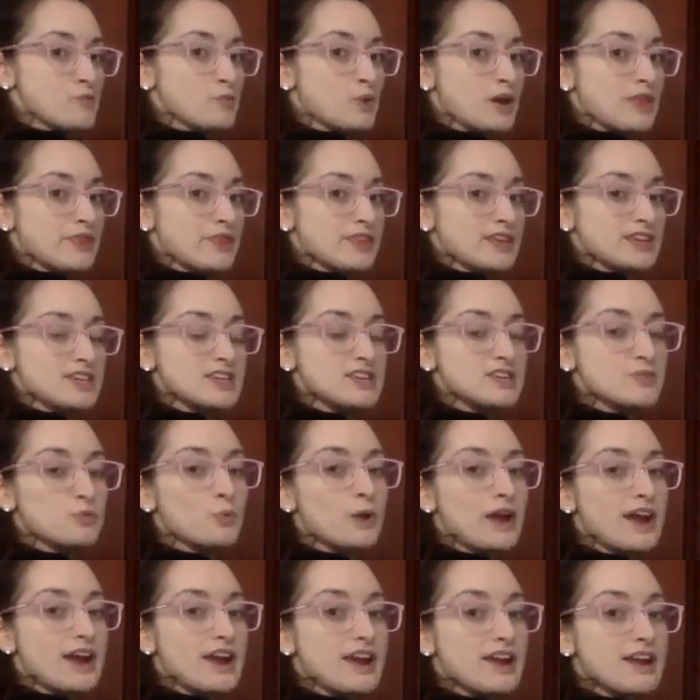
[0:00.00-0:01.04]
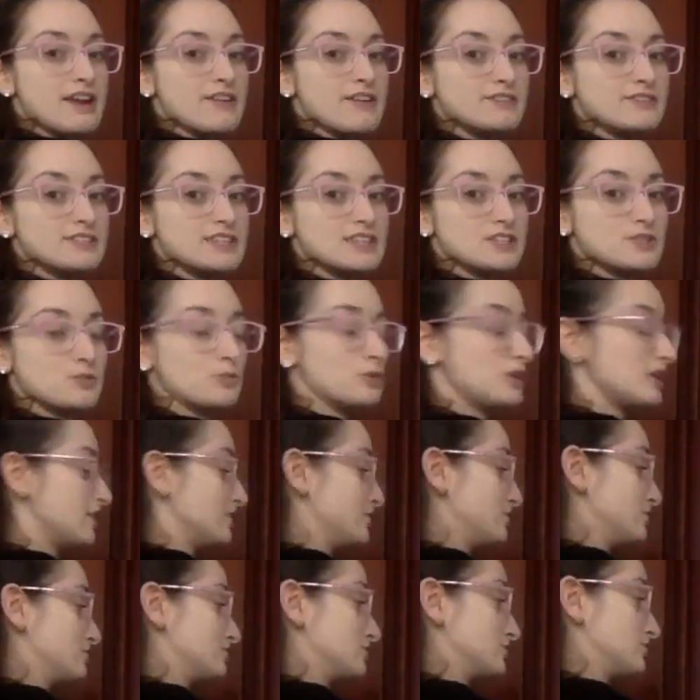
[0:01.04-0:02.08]
when the E waves his wand
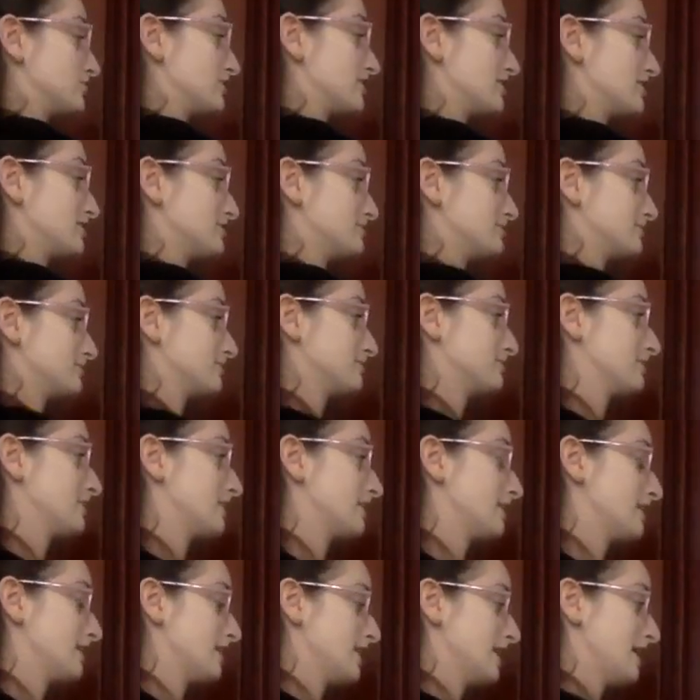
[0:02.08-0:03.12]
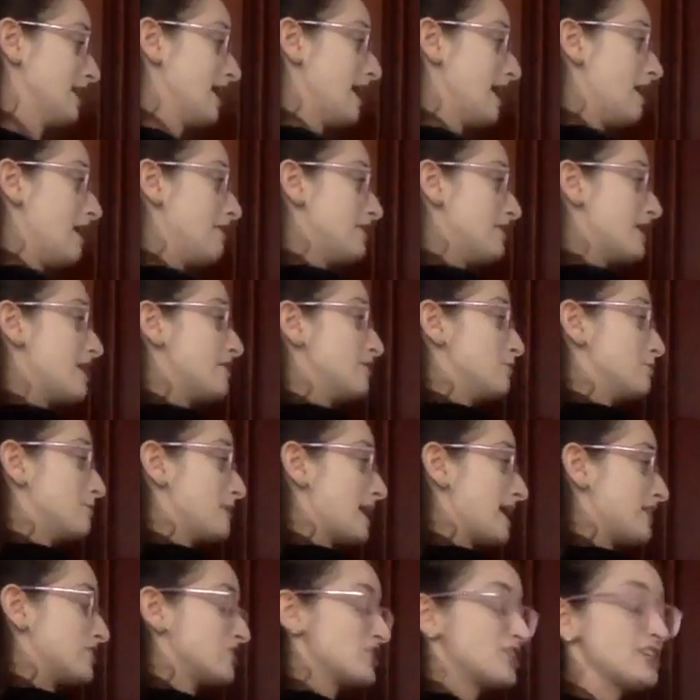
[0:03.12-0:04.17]
over it. And then the
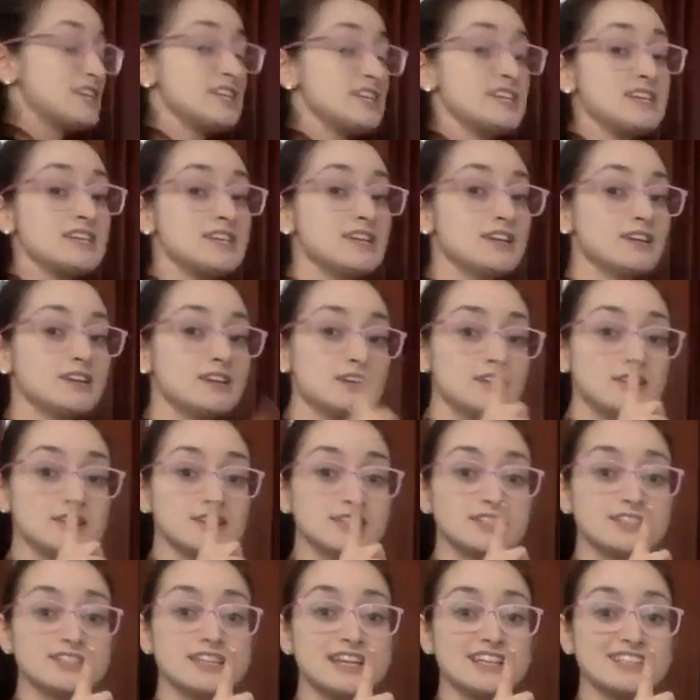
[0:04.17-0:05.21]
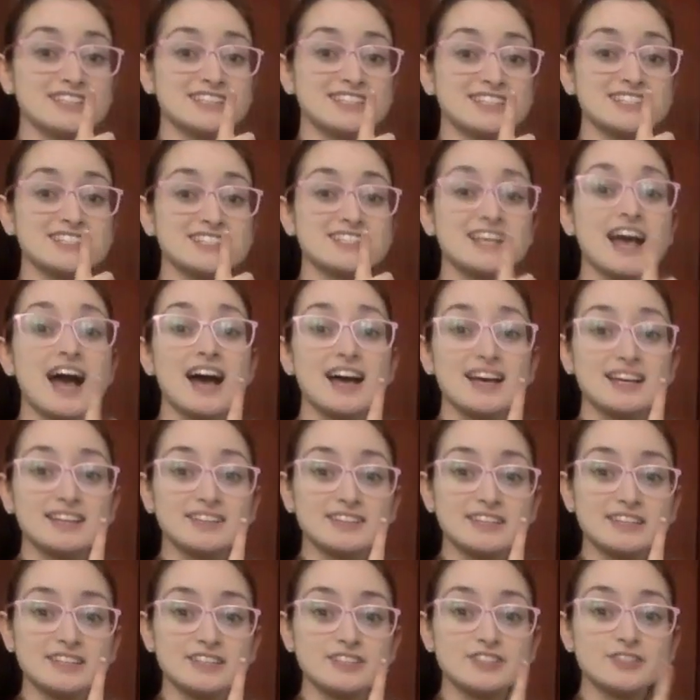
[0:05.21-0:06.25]
magic E stays
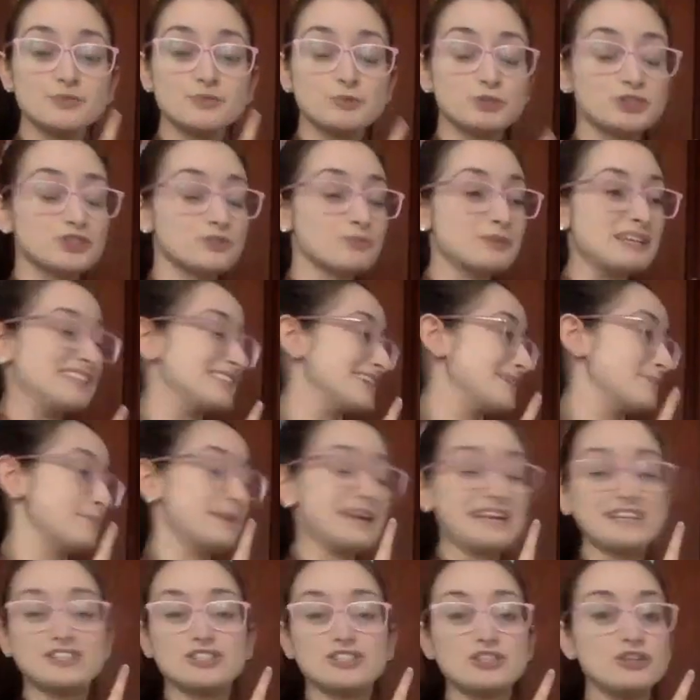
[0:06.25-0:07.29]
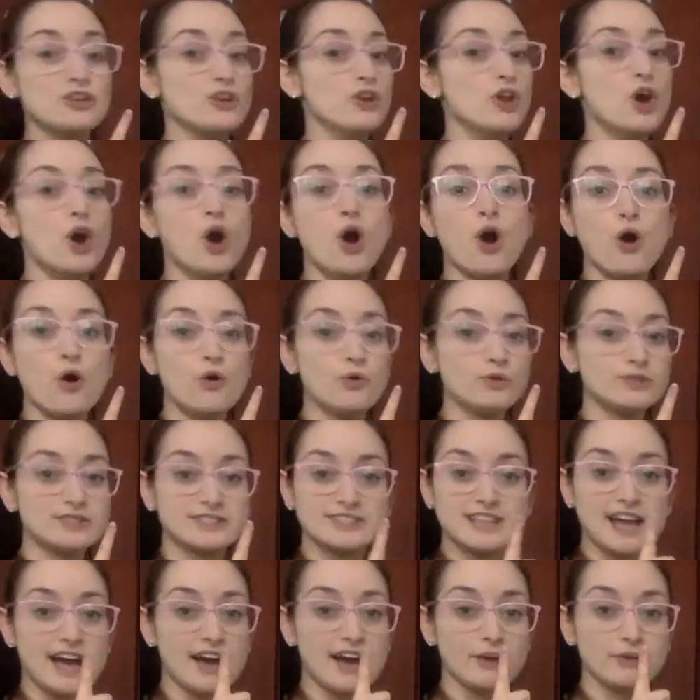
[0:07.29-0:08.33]
silent, which means it makes no
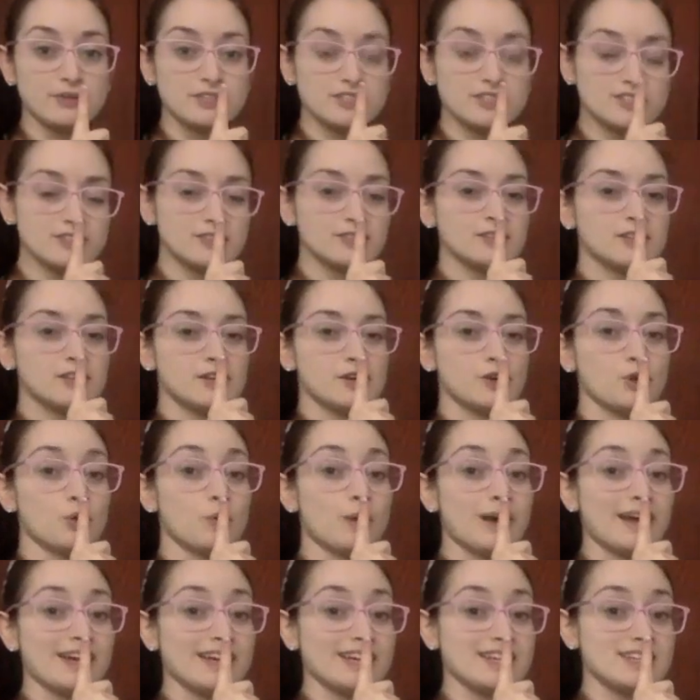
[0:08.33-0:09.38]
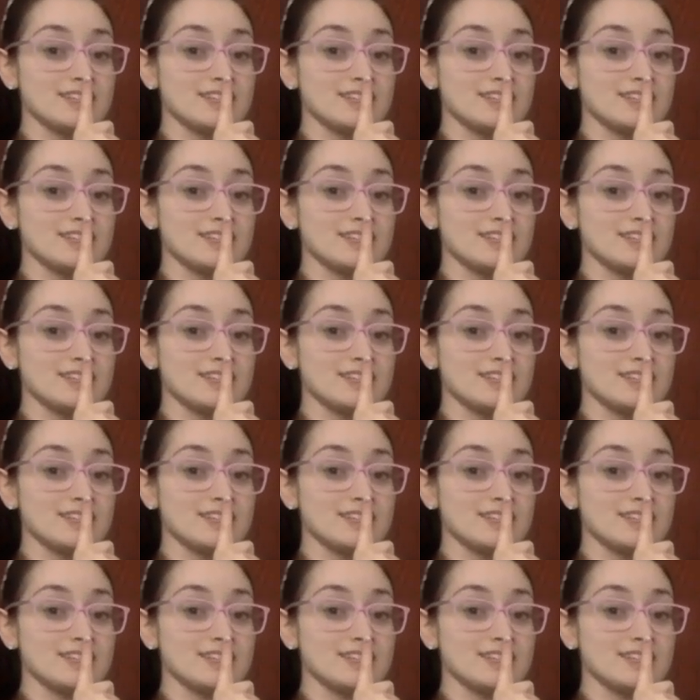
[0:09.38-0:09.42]
sound. Quiet.